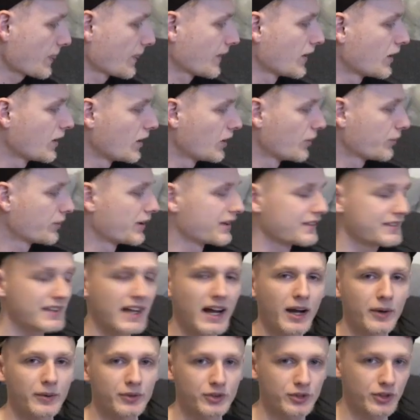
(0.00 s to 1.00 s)
Whereas now he's
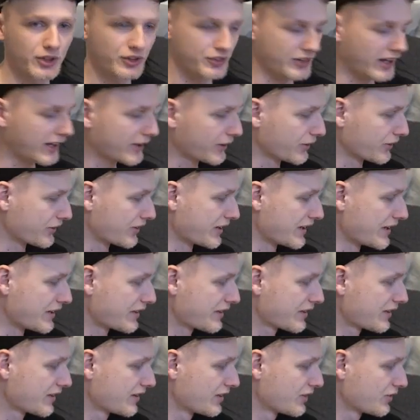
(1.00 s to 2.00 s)
got his adult teeth,
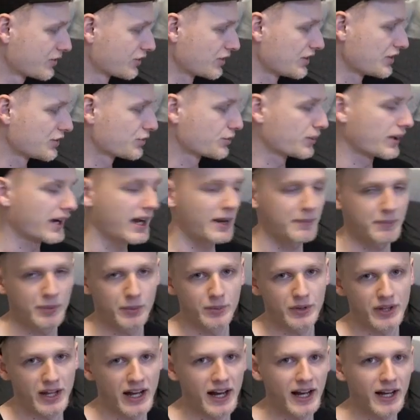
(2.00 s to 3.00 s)
so he's quite happy with a
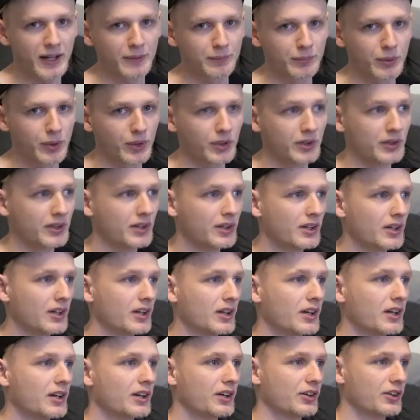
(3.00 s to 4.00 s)
hard bone,
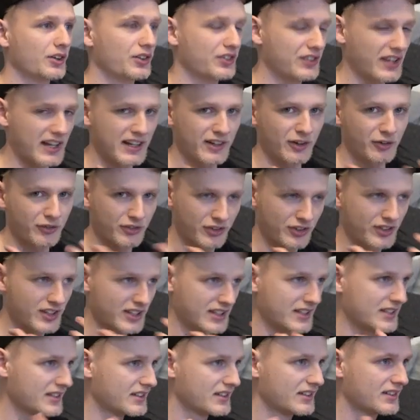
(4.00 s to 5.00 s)
because that obviously
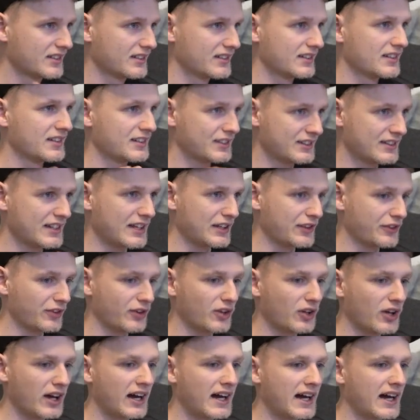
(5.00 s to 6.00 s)
his teeth are a lot
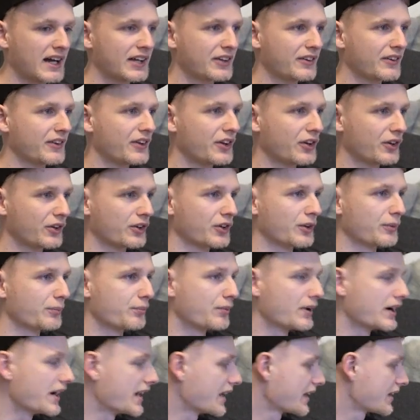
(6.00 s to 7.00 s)
harder and they're not going to
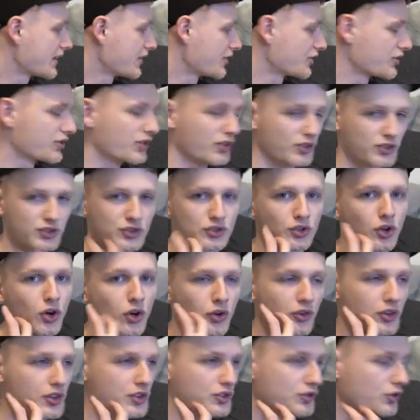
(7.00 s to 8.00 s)
break or sort of sore on his
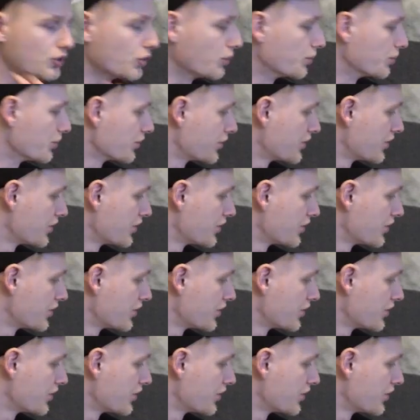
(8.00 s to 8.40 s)
gums.